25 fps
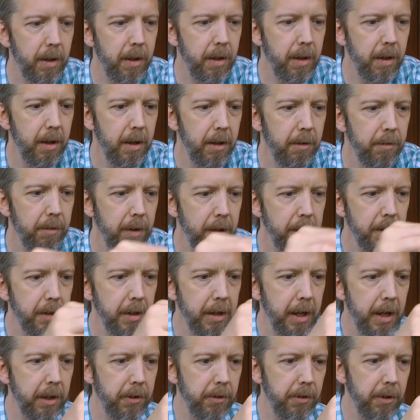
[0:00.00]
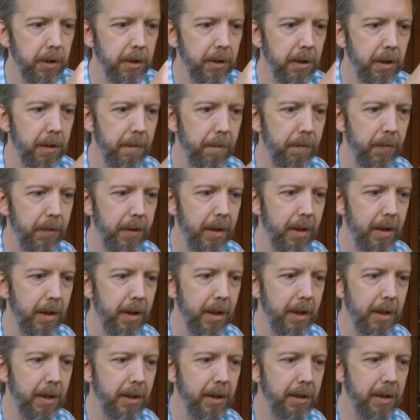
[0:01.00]
fancy an extra
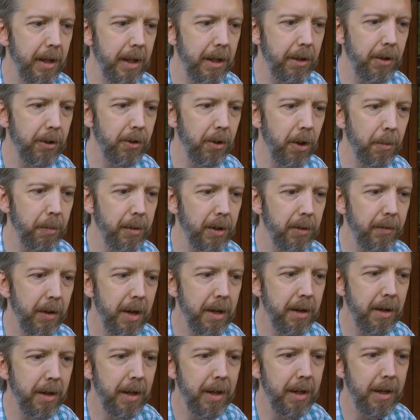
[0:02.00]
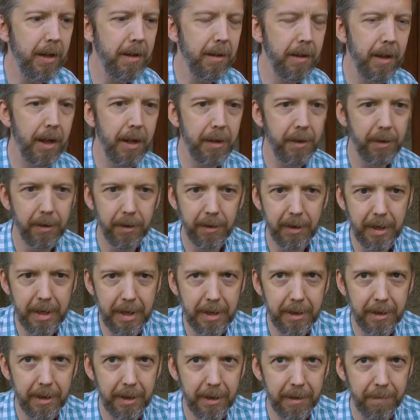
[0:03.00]
6 stops of ND, that's as
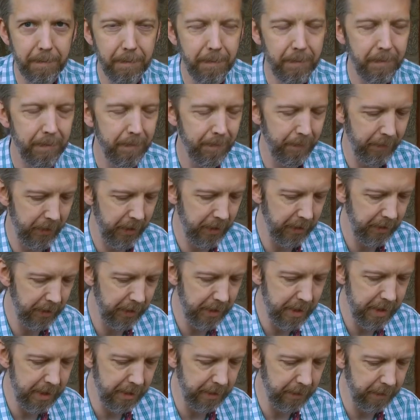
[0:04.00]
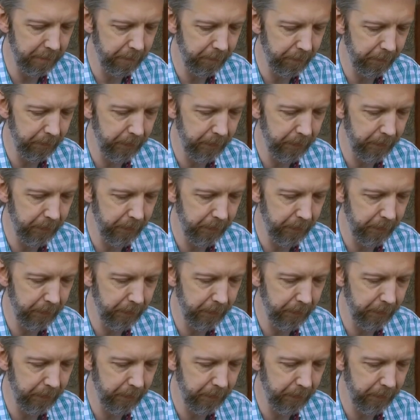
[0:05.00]
easy as it is.